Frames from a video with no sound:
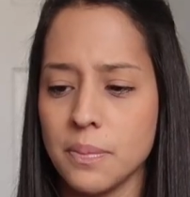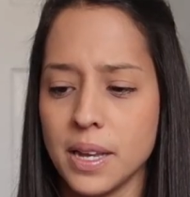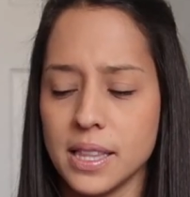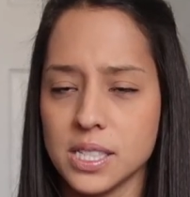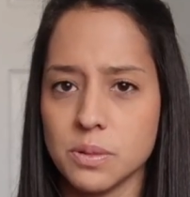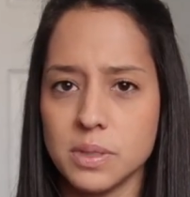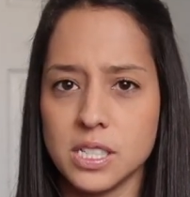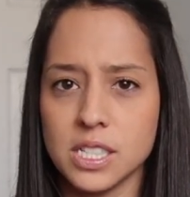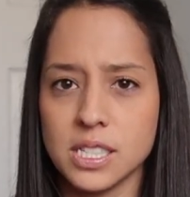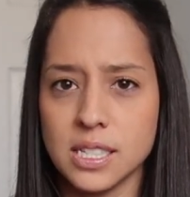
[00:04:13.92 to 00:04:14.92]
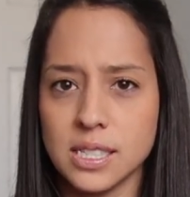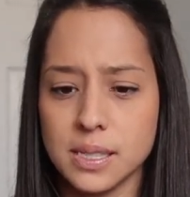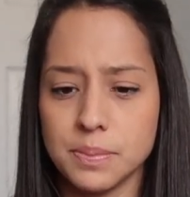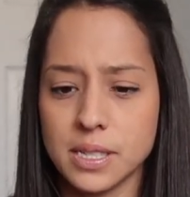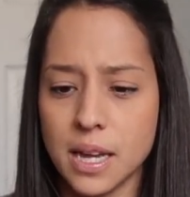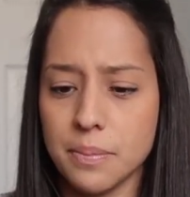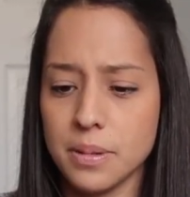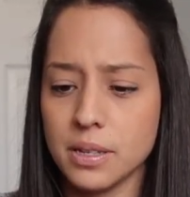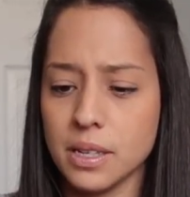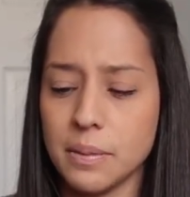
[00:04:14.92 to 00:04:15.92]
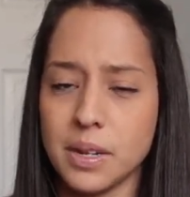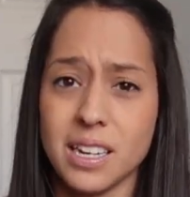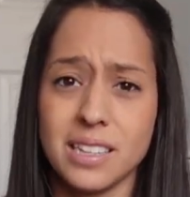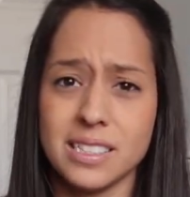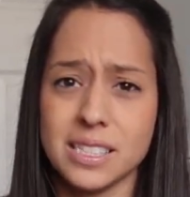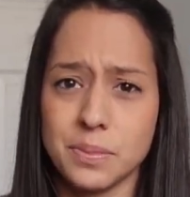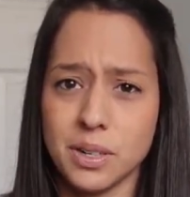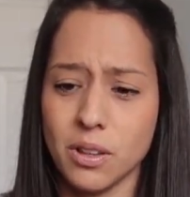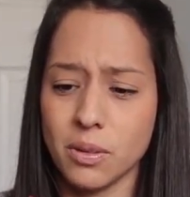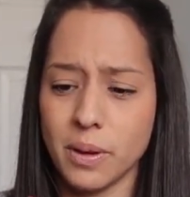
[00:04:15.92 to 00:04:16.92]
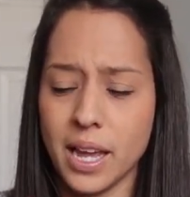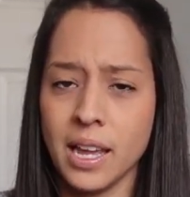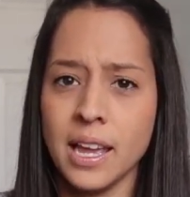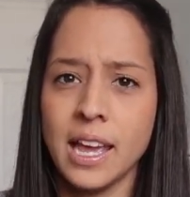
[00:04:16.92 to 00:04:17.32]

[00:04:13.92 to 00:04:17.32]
But this one just zips up. I'm not going to zip it all the way.